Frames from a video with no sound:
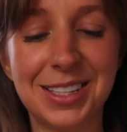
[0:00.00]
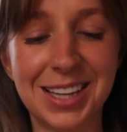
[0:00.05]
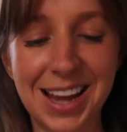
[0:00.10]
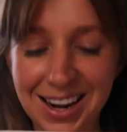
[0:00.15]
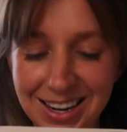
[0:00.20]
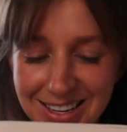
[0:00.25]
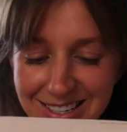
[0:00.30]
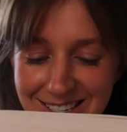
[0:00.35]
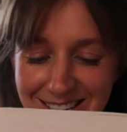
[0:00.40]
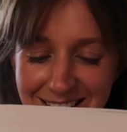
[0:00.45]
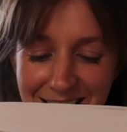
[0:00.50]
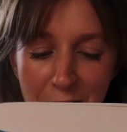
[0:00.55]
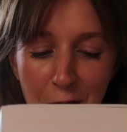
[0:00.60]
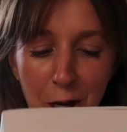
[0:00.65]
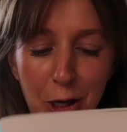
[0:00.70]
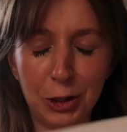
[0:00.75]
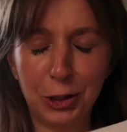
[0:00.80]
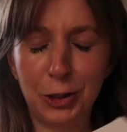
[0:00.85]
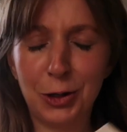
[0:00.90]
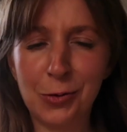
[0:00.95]
And
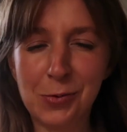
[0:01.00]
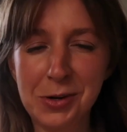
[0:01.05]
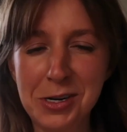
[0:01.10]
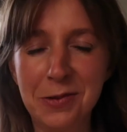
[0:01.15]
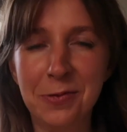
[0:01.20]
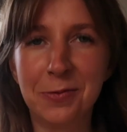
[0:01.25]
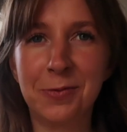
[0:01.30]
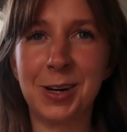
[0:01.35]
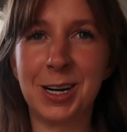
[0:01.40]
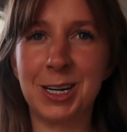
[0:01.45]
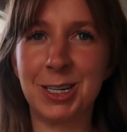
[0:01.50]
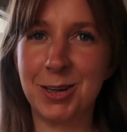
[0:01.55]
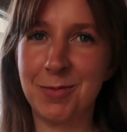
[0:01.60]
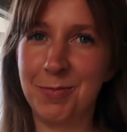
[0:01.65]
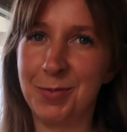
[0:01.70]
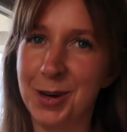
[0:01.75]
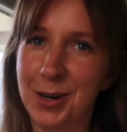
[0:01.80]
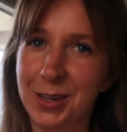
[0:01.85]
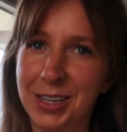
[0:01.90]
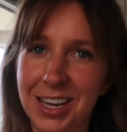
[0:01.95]
you know, when you finish a
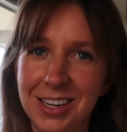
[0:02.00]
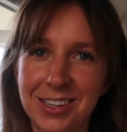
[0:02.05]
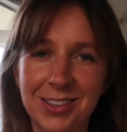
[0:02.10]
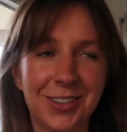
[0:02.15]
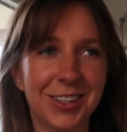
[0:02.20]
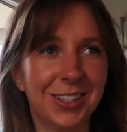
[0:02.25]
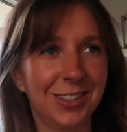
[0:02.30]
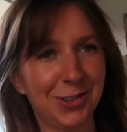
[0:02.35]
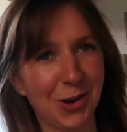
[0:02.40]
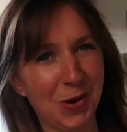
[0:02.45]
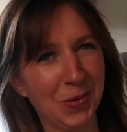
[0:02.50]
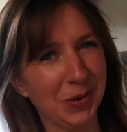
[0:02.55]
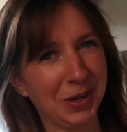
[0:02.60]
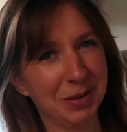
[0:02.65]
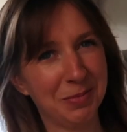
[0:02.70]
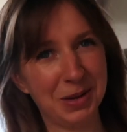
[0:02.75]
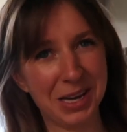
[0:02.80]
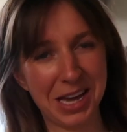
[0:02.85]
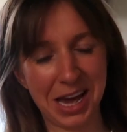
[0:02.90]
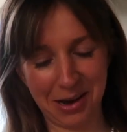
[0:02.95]
book and you just don't
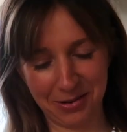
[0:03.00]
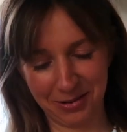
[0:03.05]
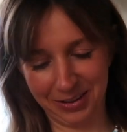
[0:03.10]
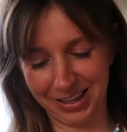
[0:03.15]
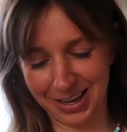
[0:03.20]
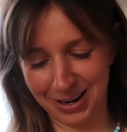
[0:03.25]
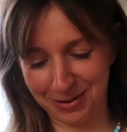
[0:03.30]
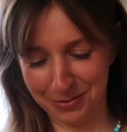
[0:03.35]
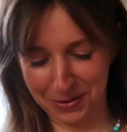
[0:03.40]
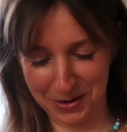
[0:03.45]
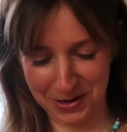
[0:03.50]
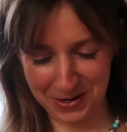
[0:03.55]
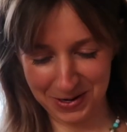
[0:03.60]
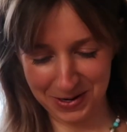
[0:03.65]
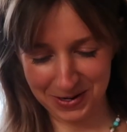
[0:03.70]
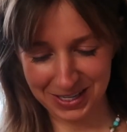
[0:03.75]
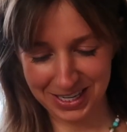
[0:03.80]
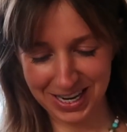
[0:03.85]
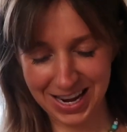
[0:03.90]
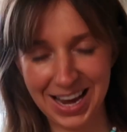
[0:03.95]
want to be out of that
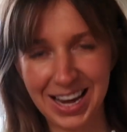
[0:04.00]
world,